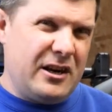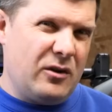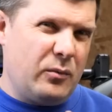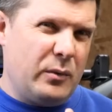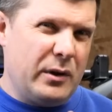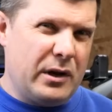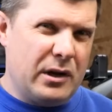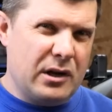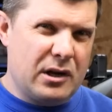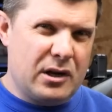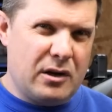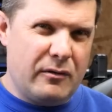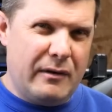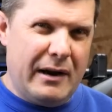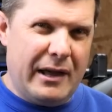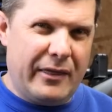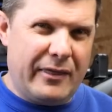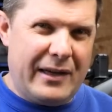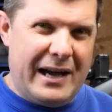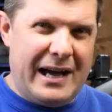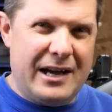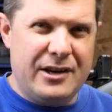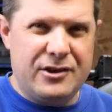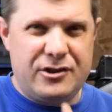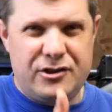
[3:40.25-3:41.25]
if we can correct
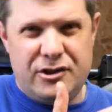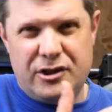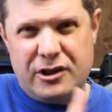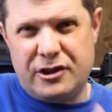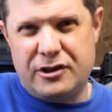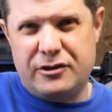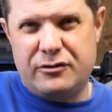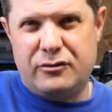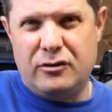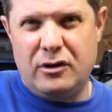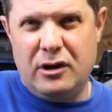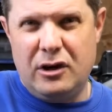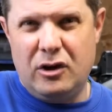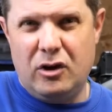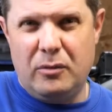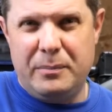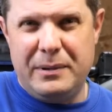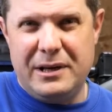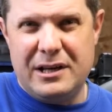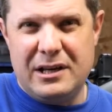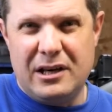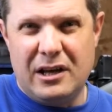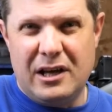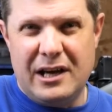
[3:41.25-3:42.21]
that just through a little bit of